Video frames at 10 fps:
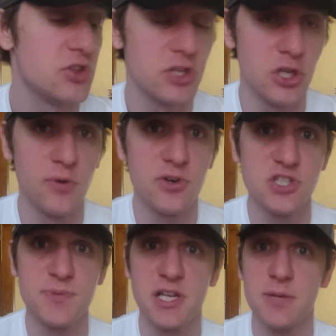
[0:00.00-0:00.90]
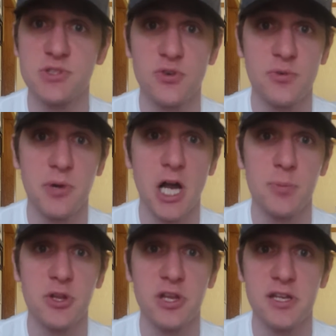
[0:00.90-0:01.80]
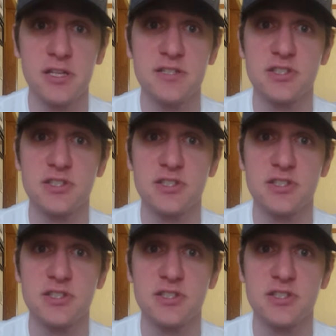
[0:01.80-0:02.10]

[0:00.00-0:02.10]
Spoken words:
the universe becomes overpopulated.